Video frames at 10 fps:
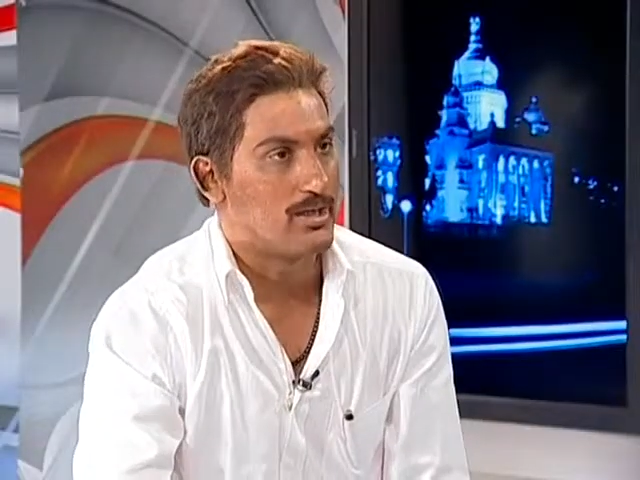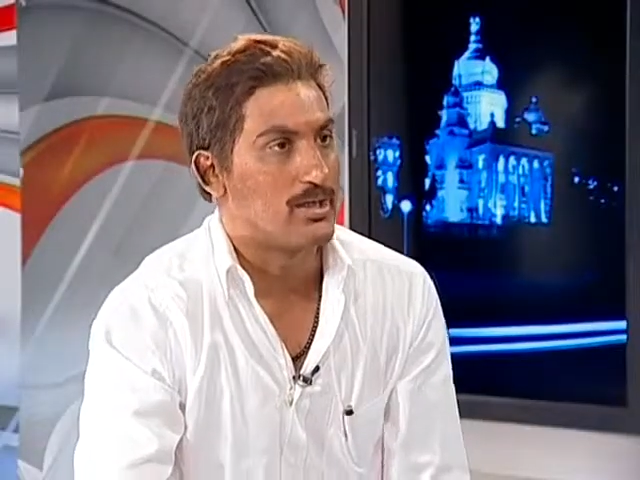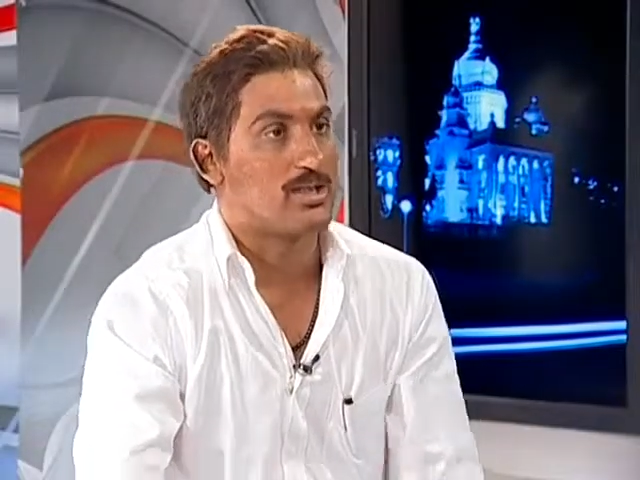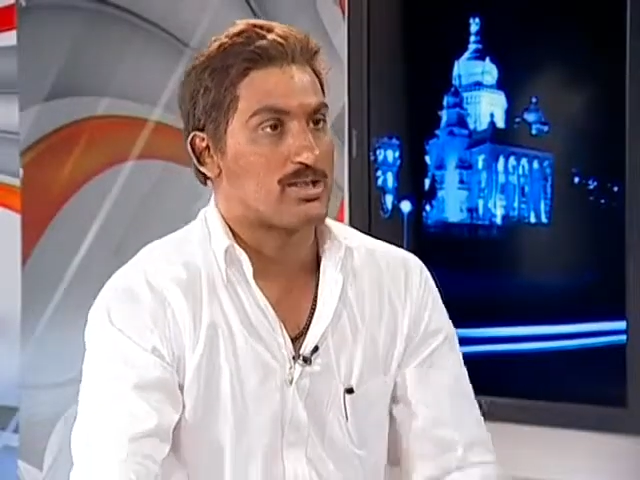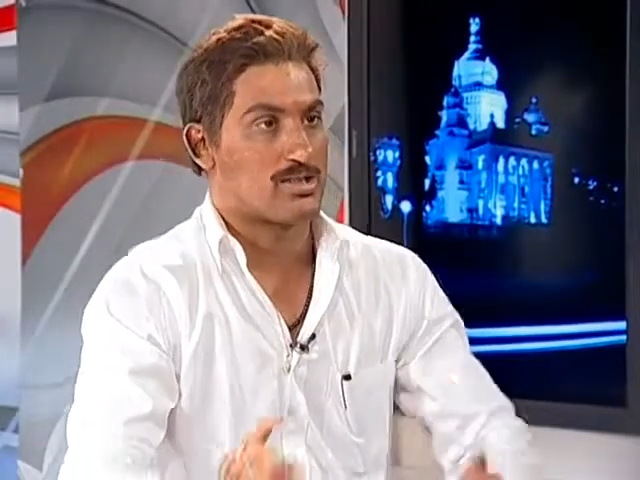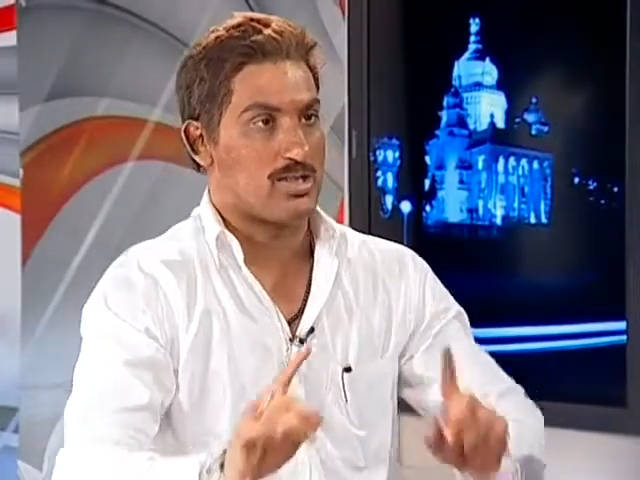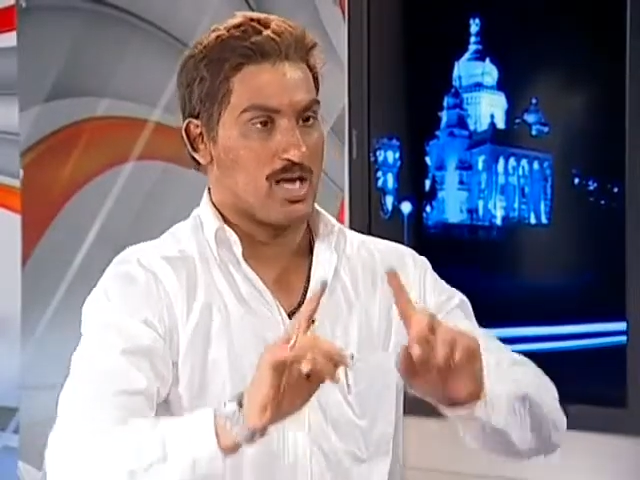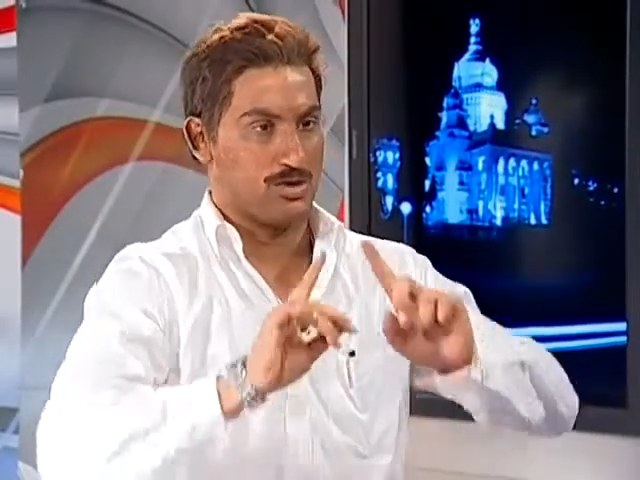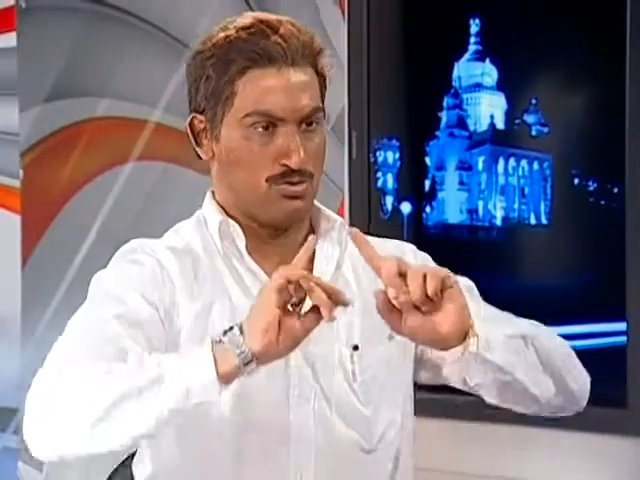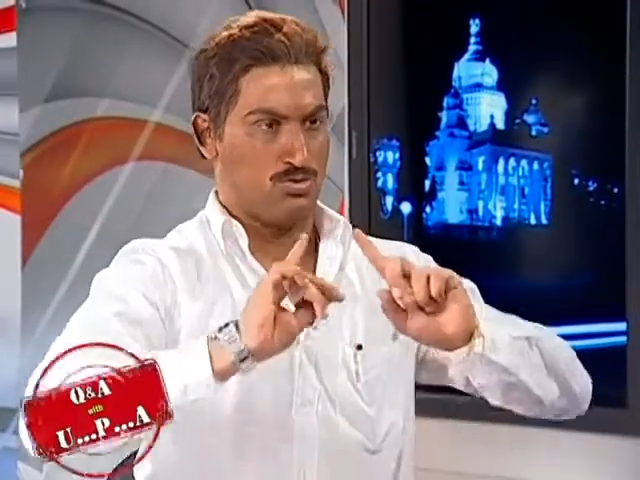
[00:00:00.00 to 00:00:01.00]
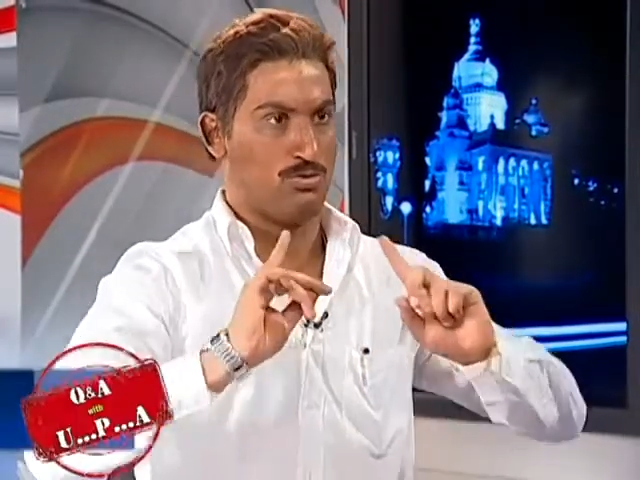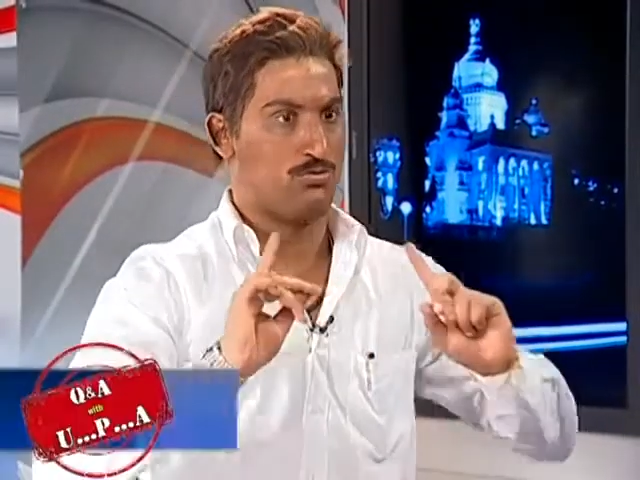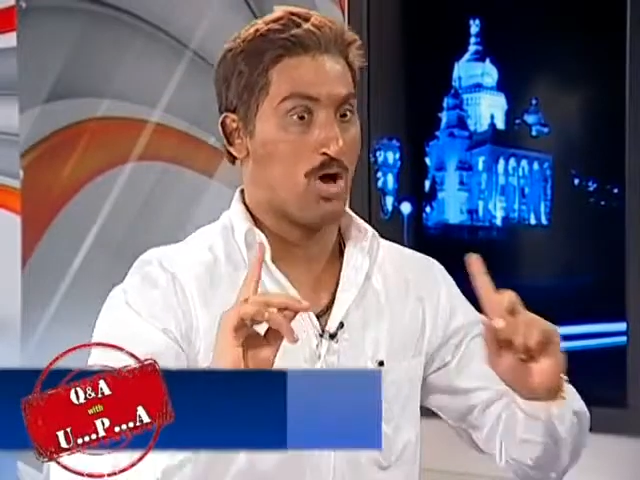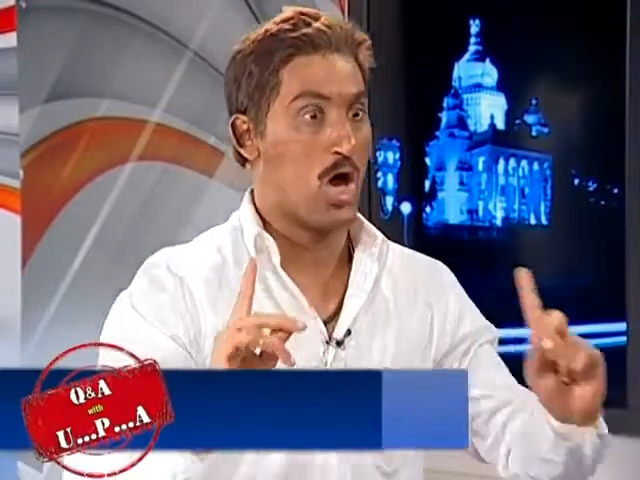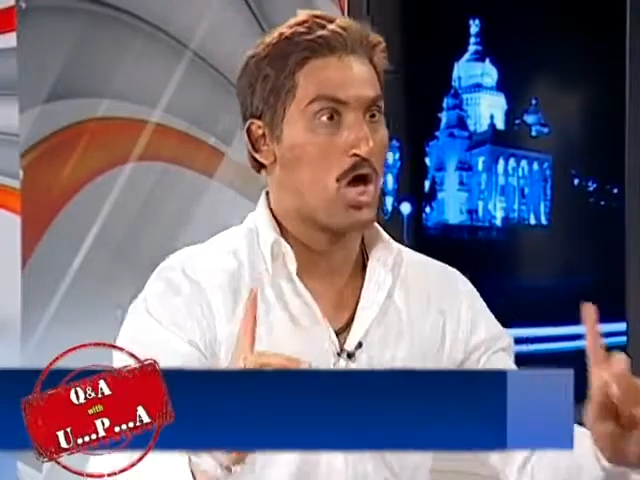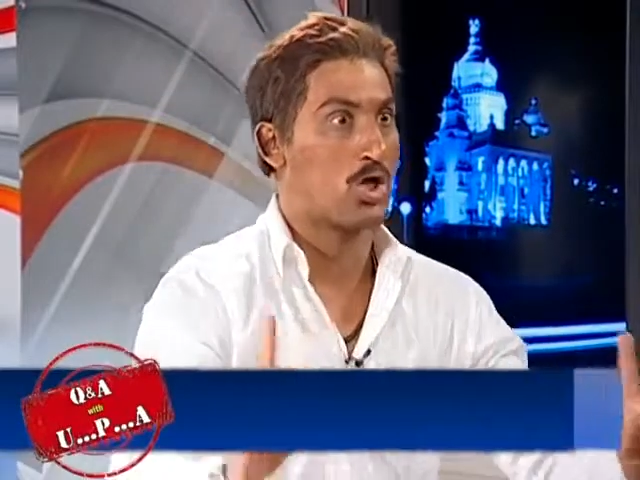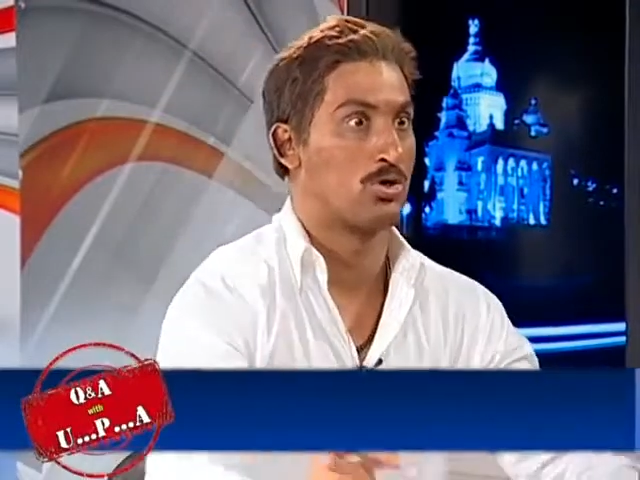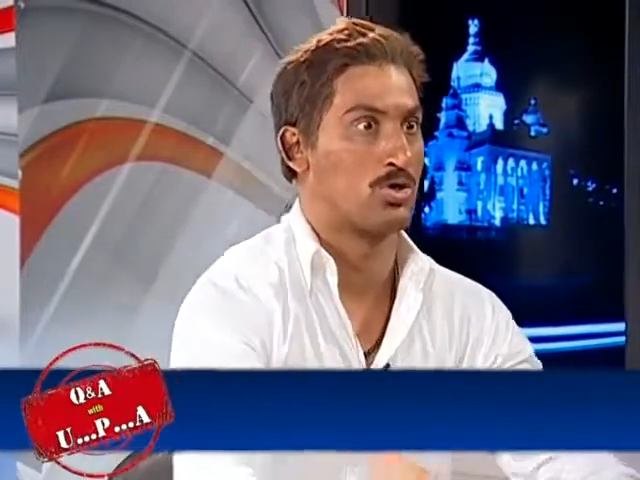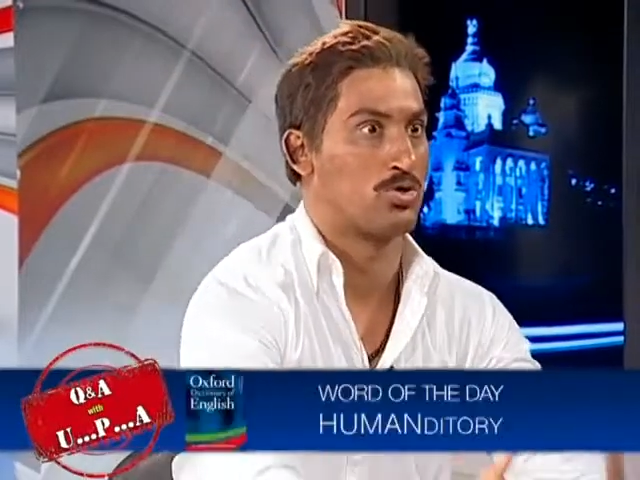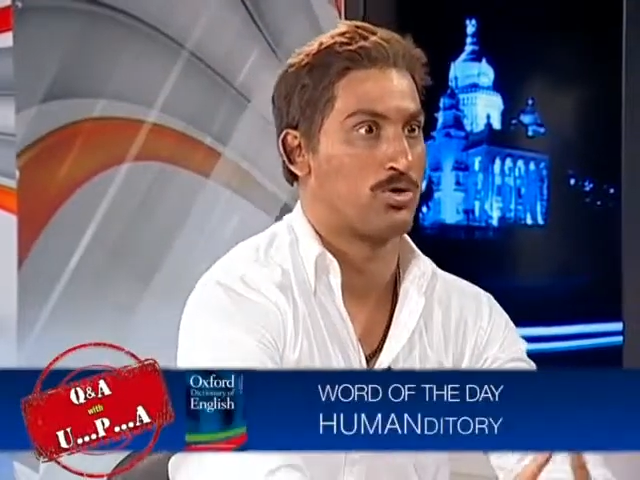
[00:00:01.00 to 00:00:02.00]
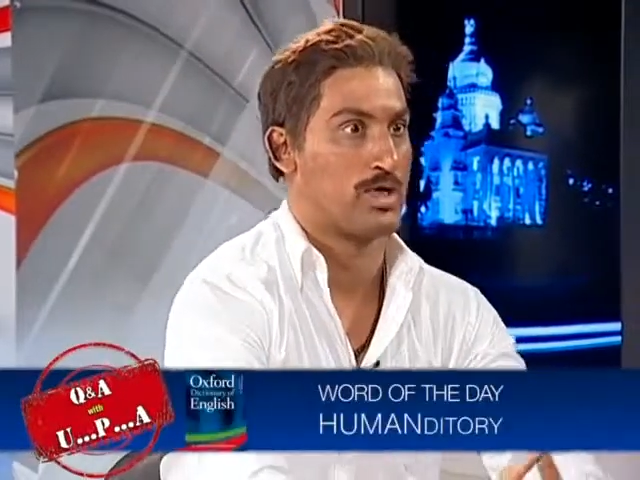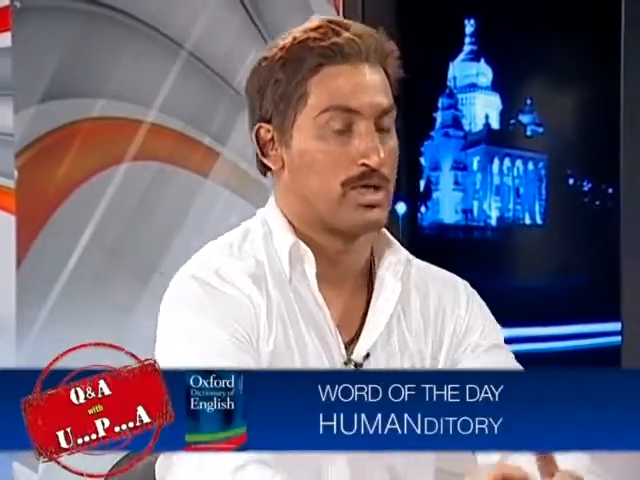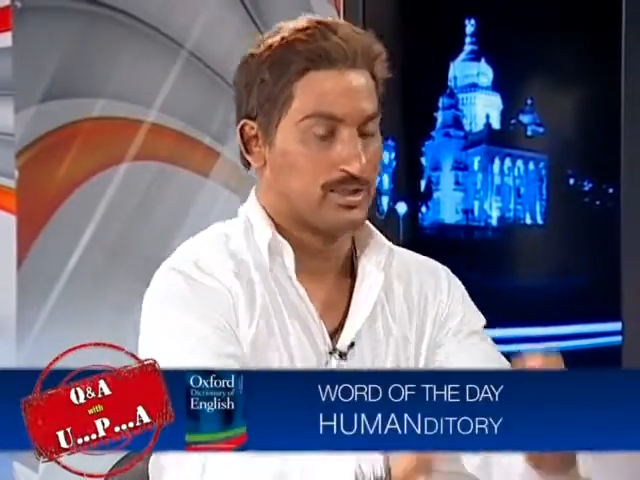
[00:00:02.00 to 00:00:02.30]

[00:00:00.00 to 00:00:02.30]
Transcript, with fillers: It is a mandatory.